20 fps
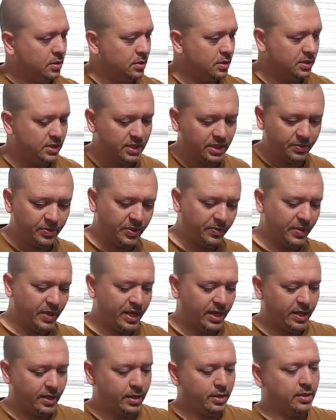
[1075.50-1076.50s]
sleeping
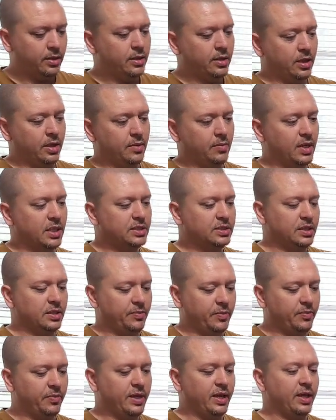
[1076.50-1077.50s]
bag. And my
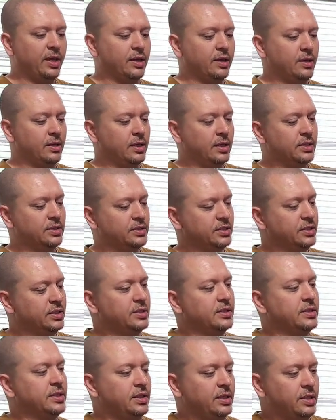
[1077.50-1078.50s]
sleeping bag is
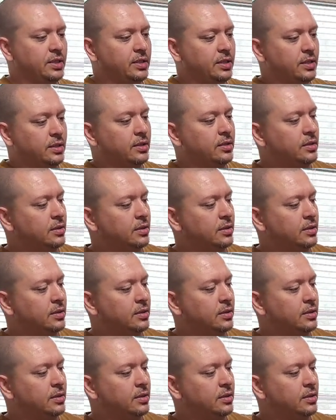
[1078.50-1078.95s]
just the